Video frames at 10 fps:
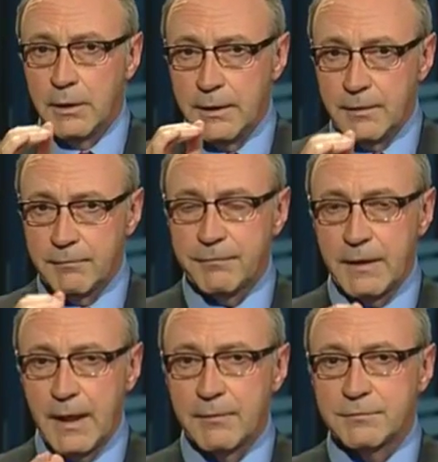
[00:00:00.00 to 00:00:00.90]
if
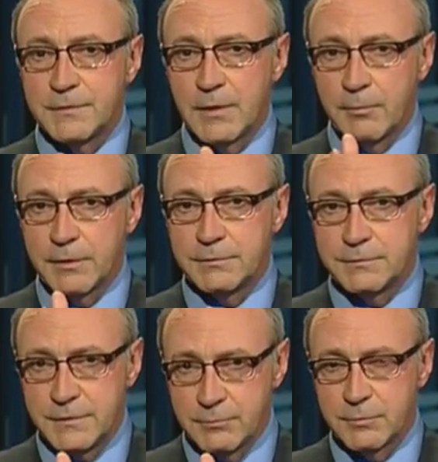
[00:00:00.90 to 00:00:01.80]
they have some of the
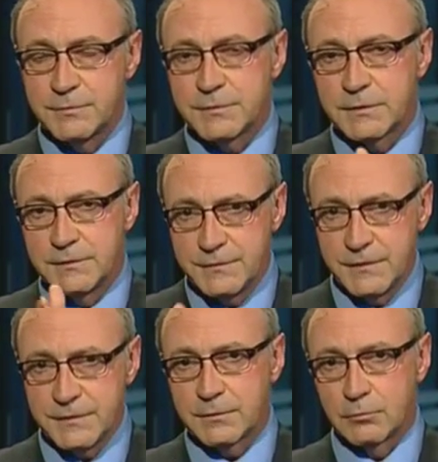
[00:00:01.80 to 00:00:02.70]
symptoms
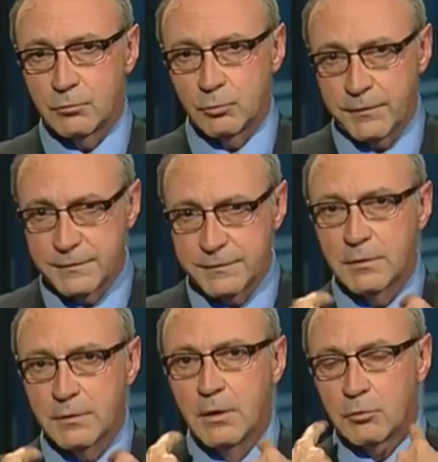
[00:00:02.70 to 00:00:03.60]
consistent with
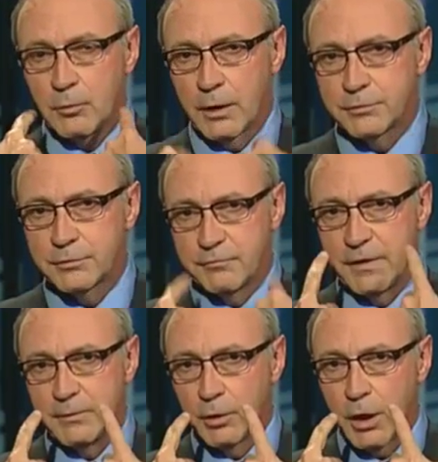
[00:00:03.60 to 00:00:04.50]
this relative
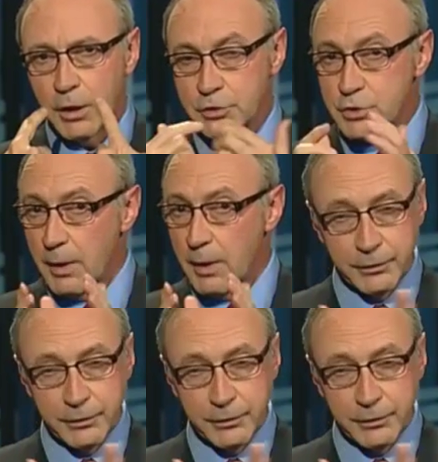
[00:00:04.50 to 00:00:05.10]
vein blockage.